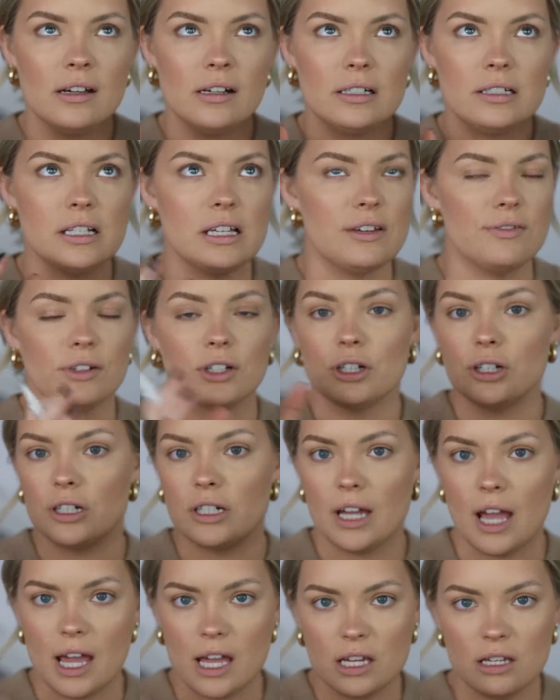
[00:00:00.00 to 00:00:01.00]
to even
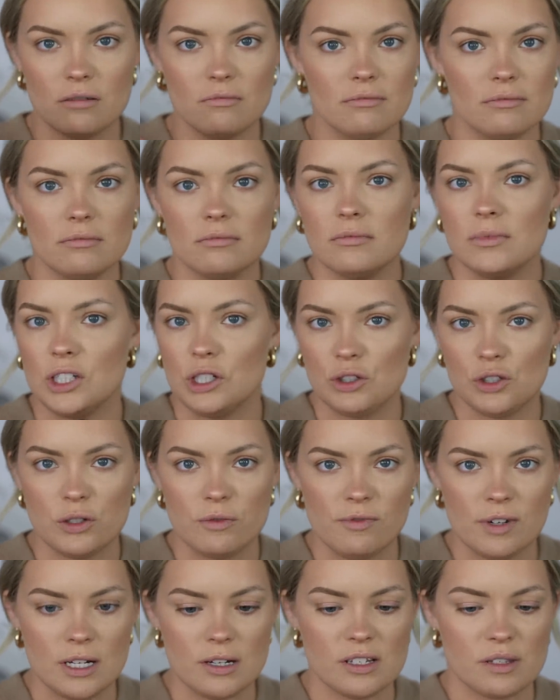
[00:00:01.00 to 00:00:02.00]
create YouTube
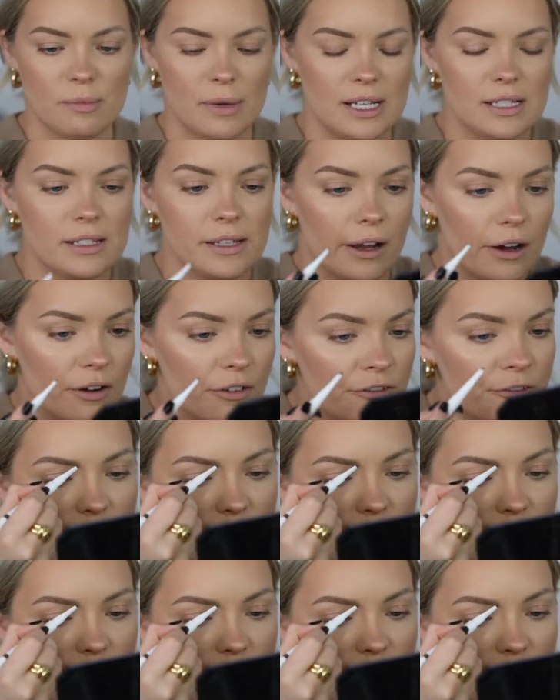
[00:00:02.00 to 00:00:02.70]
videos myself.